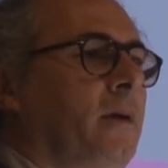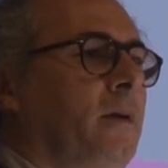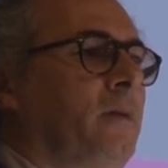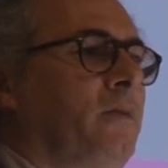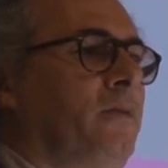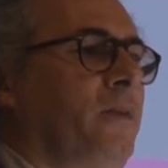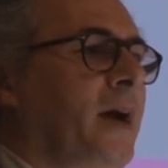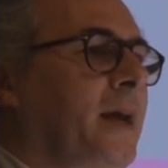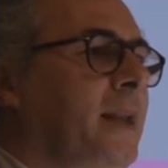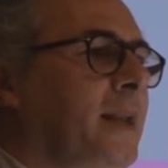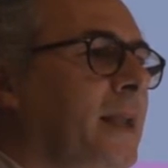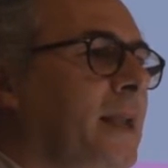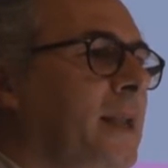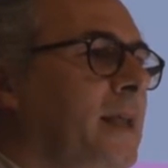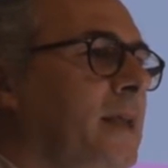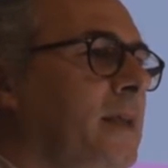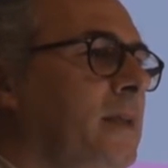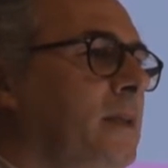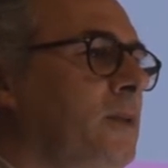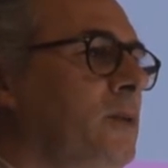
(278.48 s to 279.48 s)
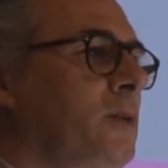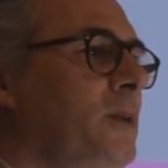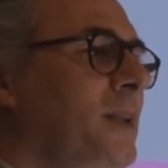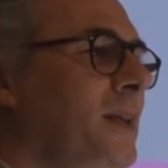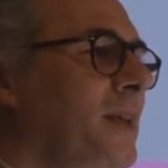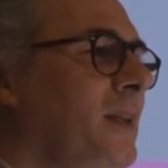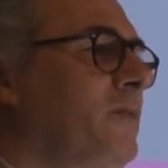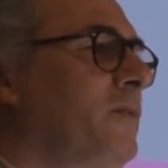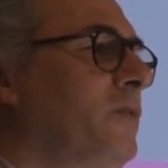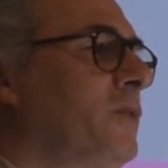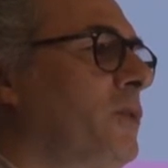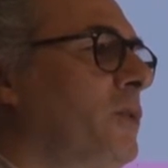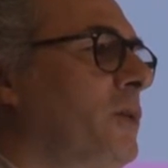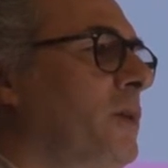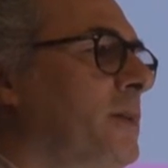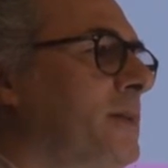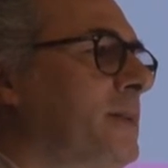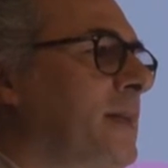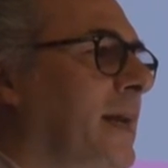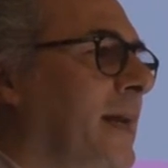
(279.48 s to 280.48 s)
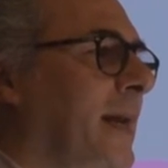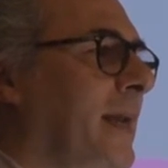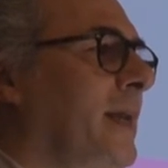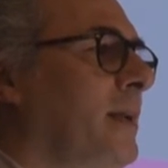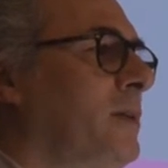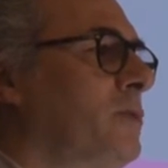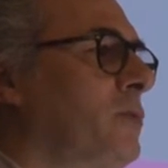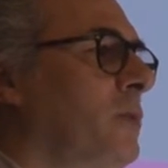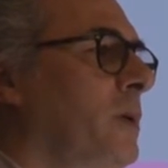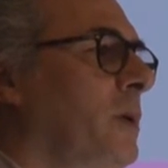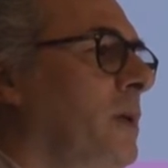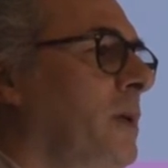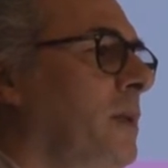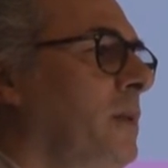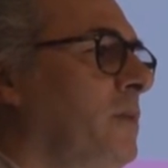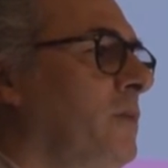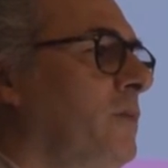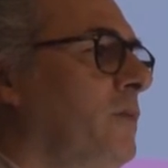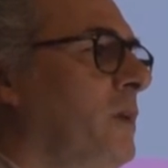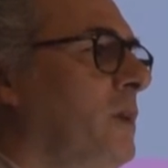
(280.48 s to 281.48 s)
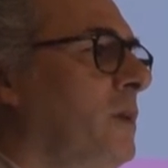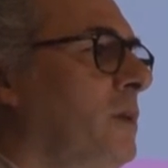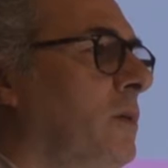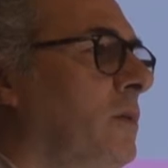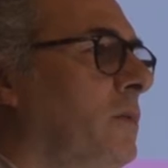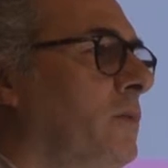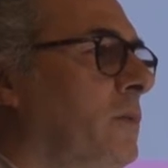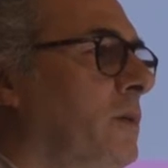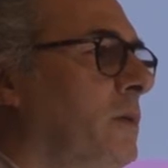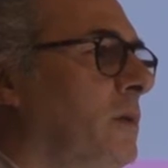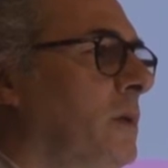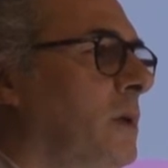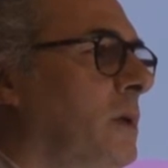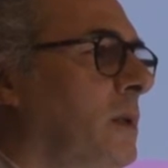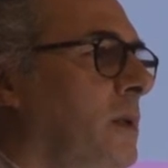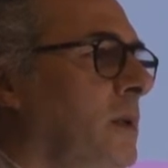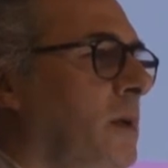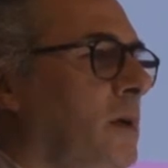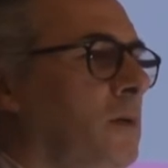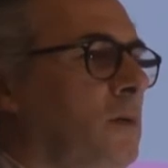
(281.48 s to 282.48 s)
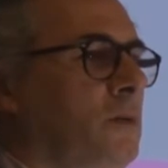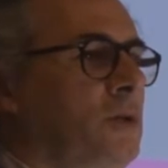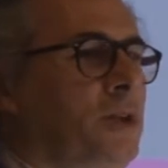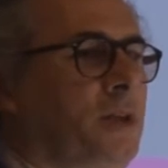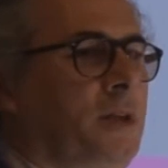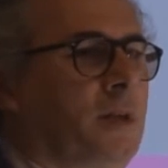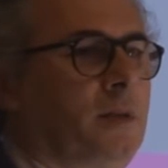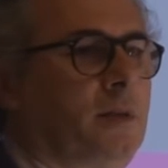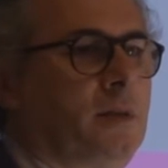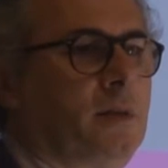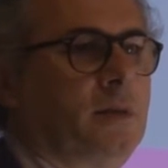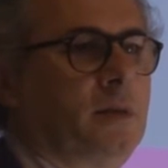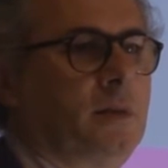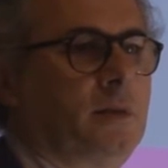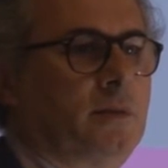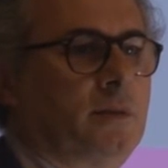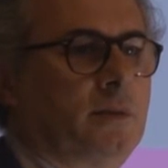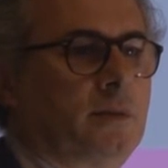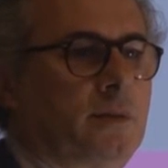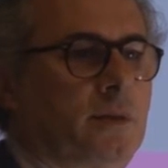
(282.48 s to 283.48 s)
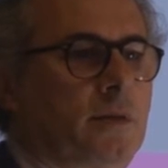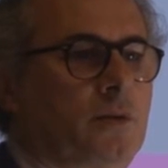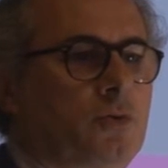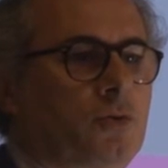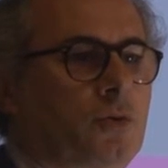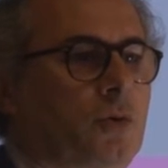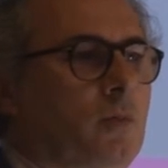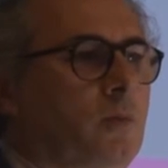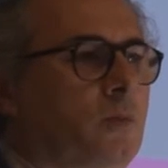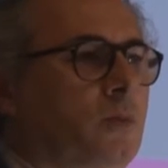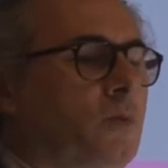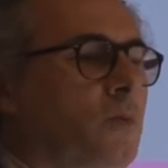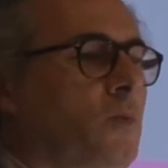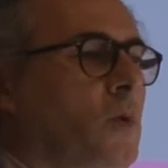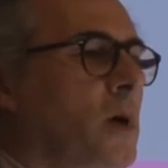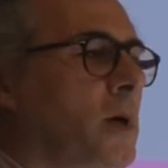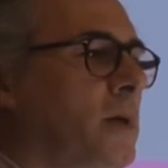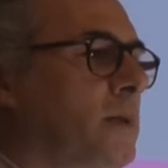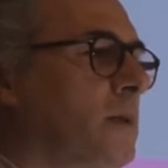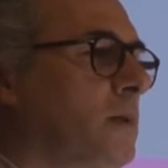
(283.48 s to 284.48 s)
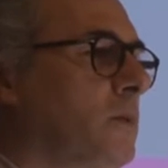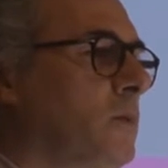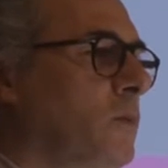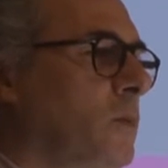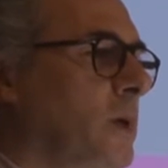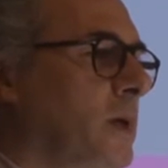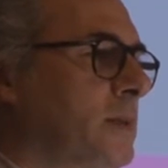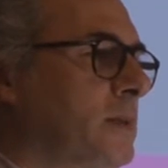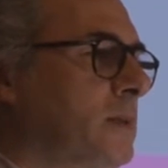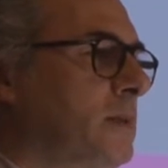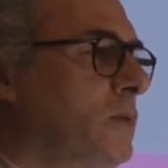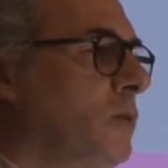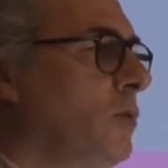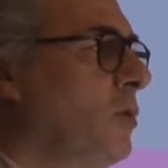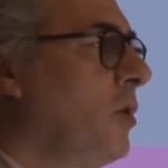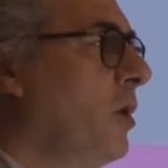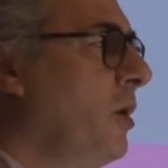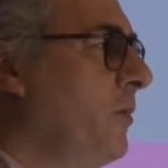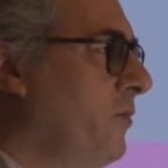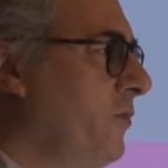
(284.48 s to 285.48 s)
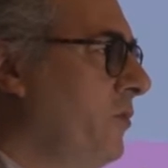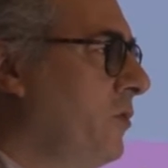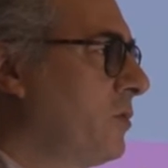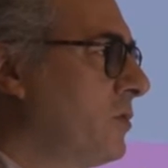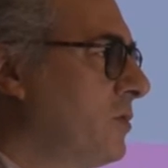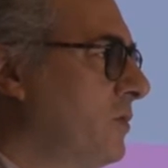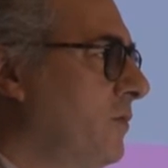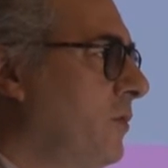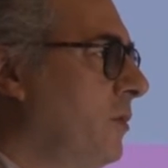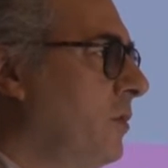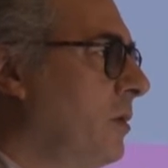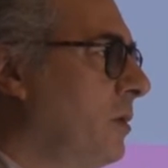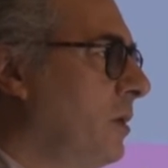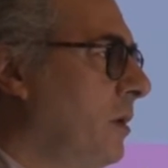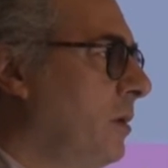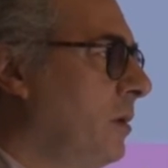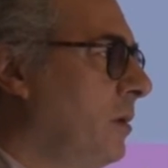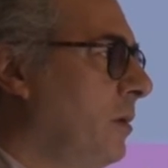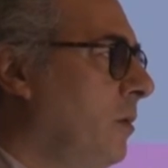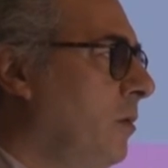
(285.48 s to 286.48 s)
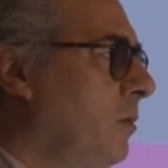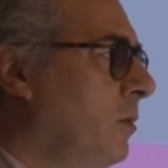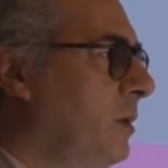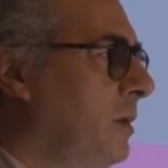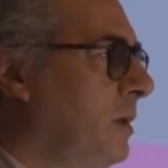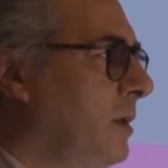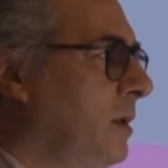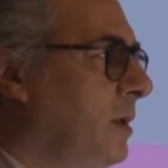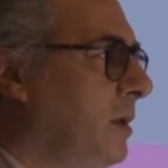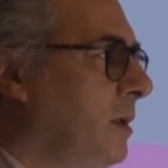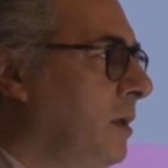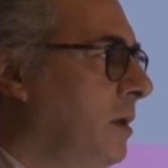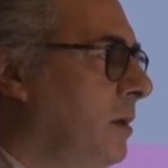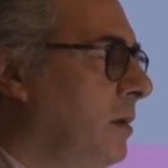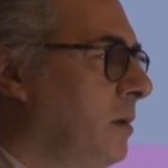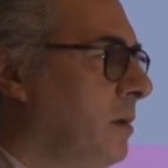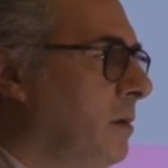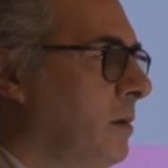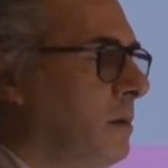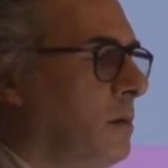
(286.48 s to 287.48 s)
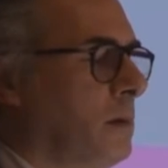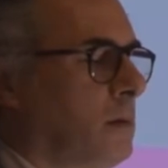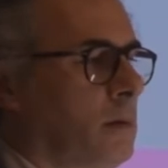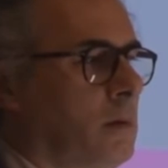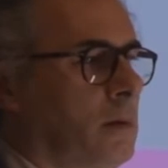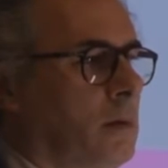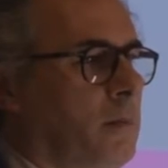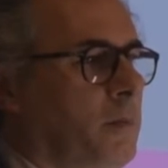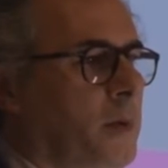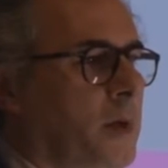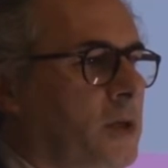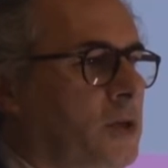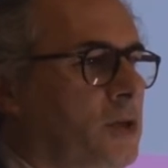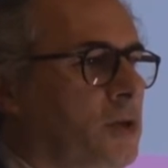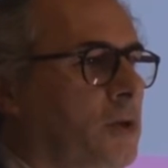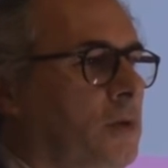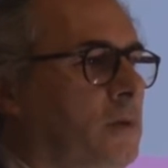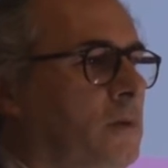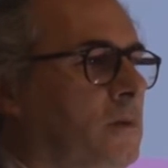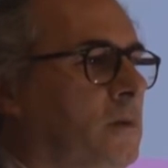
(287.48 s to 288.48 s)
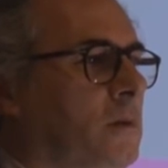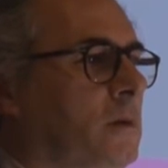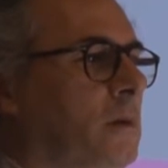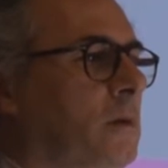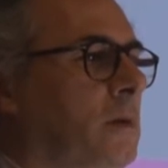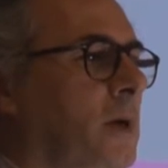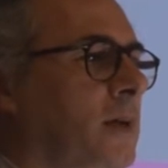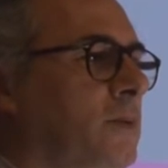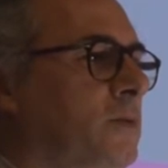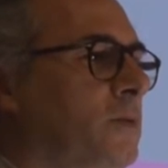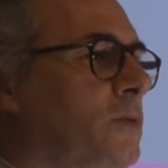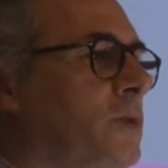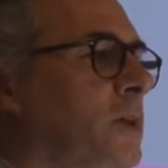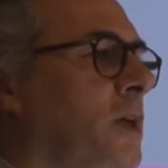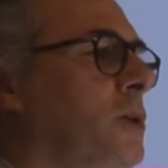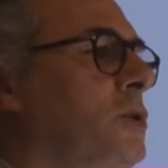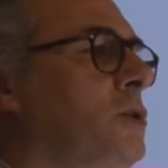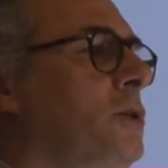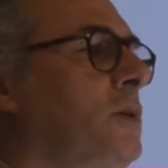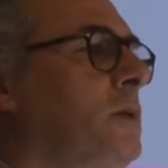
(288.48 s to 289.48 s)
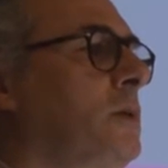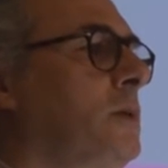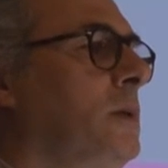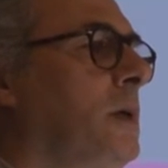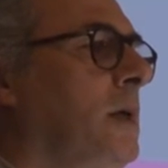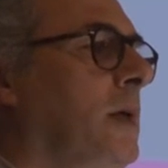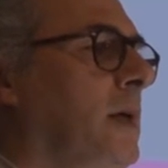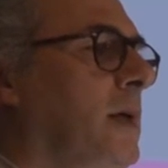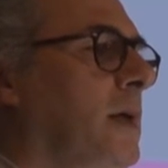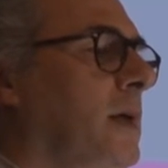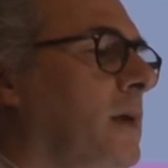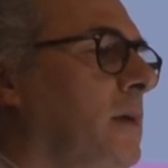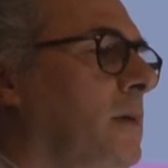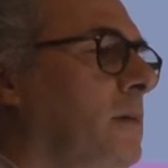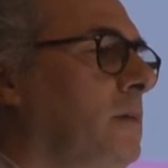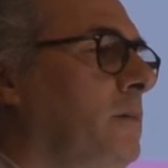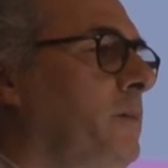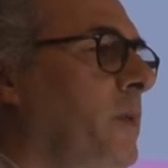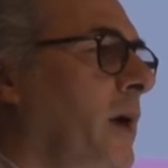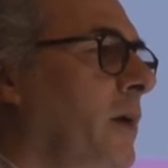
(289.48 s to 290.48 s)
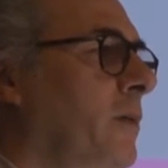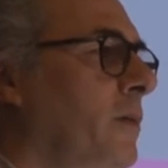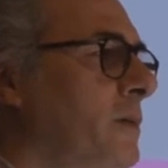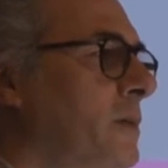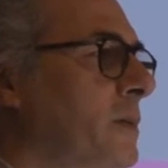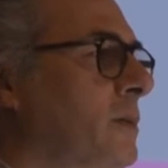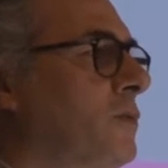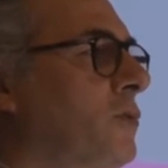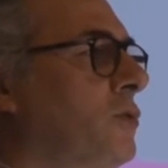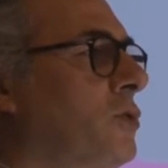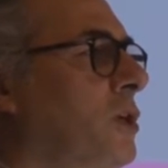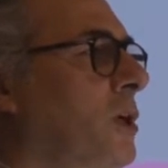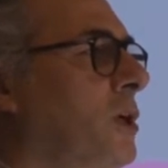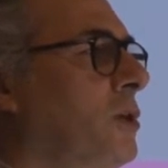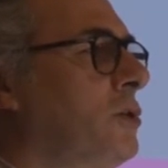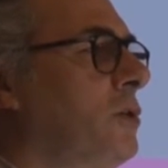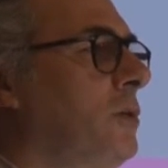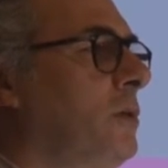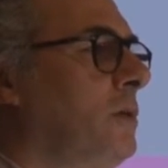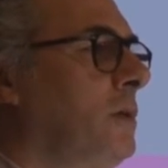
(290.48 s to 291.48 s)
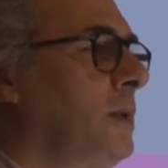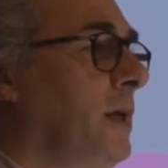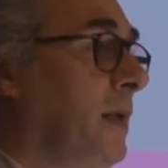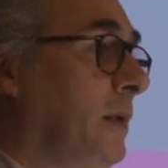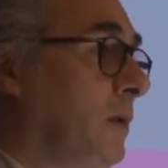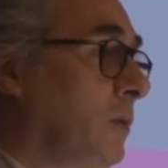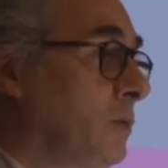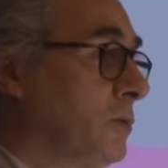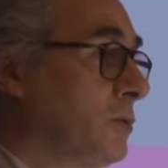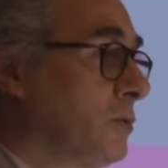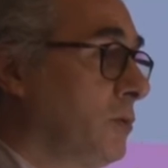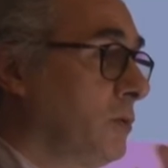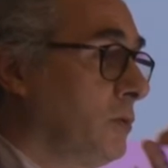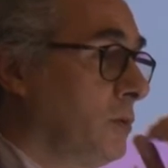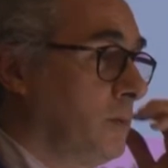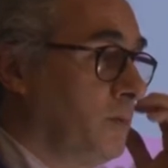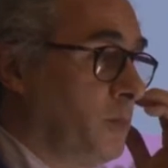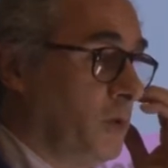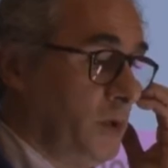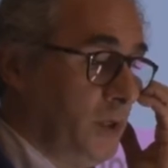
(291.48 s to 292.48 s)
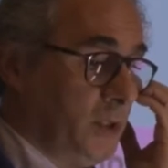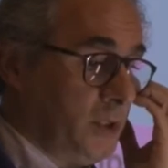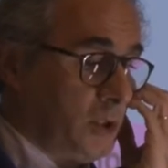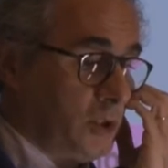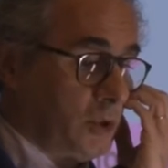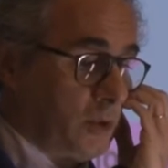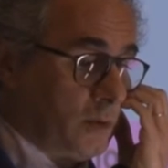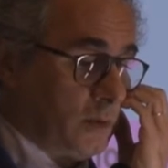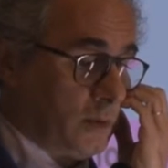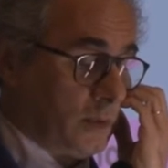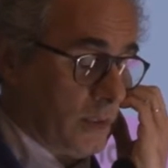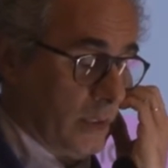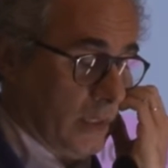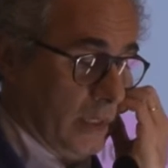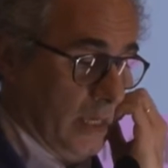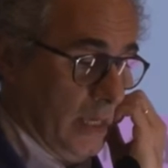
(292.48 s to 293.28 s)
Finally, the need for psychiatry in the field of clinical genetic and syndromes was so obvious for all the patient association, the parents association, and also the politicians.